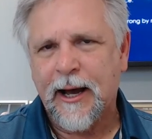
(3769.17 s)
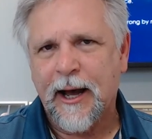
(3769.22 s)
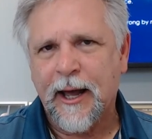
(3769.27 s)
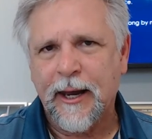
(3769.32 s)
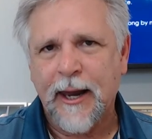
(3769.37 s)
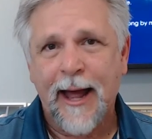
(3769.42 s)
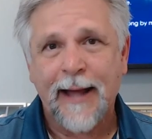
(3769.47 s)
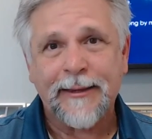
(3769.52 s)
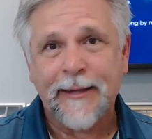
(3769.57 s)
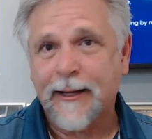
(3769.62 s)
A
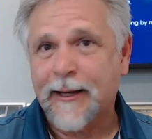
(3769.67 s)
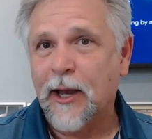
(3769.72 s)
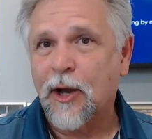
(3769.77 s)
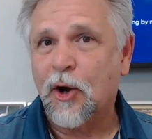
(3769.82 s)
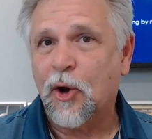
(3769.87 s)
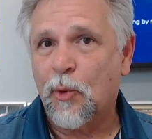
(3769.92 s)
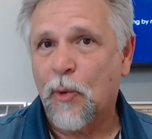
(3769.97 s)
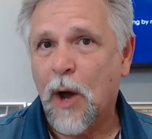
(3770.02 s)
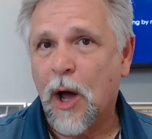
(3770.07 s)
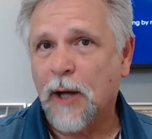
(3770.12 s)
lot that can
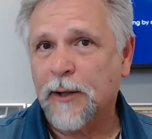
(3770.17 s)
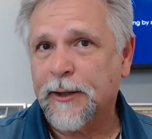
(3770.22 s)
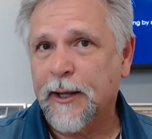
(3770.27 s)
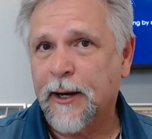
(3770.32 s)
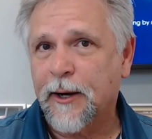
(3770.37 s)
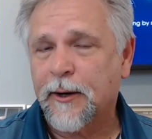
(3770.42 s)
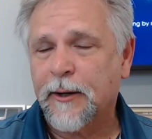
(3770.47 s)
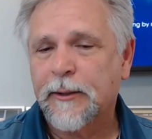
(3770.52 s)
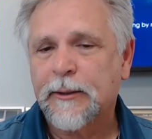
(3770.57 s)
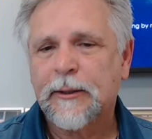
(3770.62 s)
go wrong
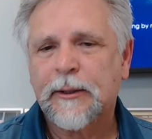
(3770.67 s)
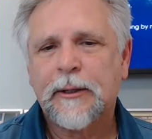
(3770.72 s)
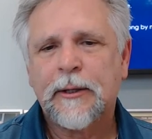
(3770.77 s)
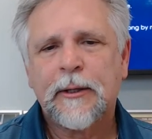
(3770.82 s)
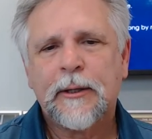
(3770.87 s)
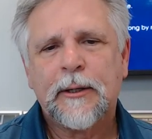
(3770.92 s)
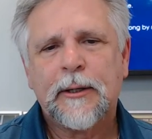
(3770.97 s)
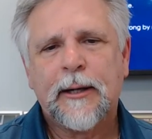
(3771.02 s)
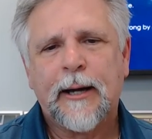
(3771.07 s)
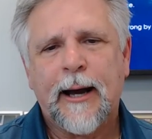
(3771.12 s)
there.
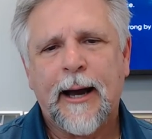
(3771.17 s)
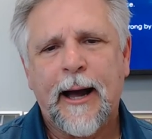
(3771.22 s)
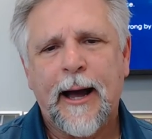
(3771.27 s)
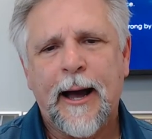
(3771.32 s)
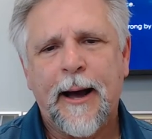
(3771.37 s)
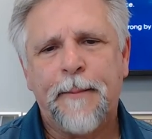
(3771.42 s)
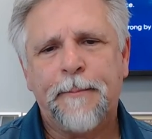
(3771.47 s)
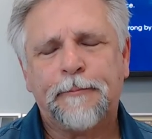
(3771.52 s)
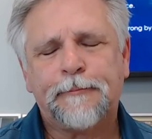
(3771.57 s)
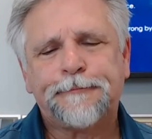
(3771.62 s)

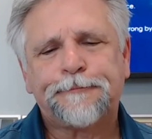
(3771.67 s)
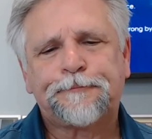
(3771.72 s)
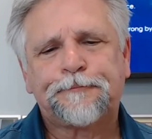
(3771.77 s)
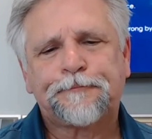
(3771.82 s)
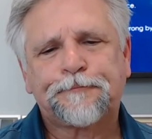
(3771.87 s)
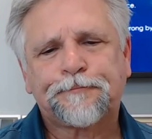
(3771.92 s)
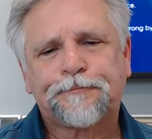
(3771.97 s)
Um,